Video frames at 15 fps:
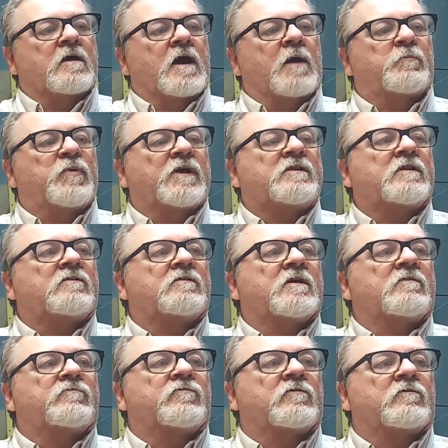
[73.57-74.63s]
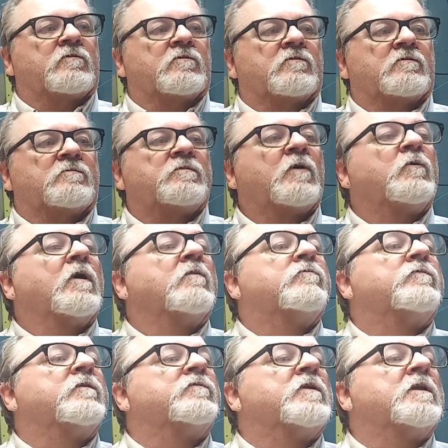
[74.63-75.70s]
I picked this up for around
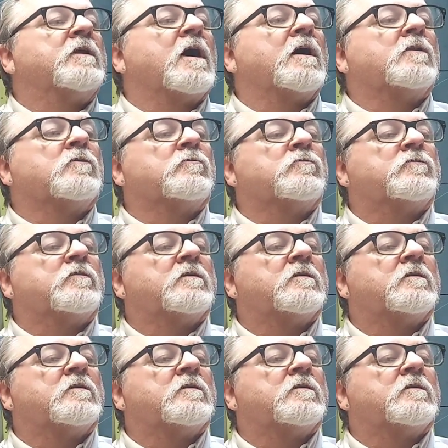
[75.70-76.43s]
$50,